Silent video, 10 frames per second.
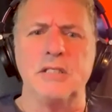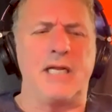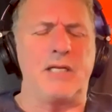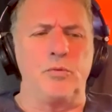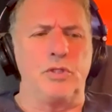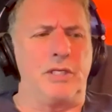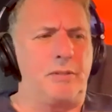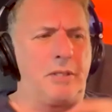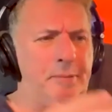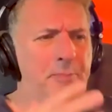Like the,
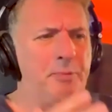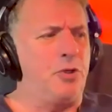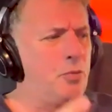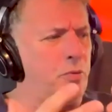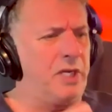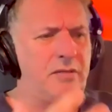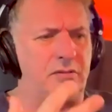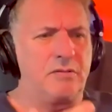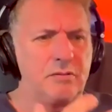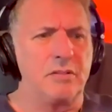the people you really
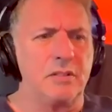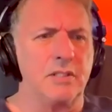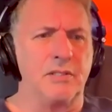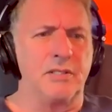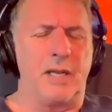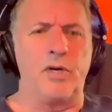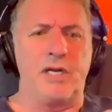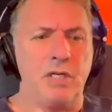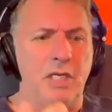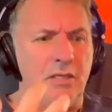that really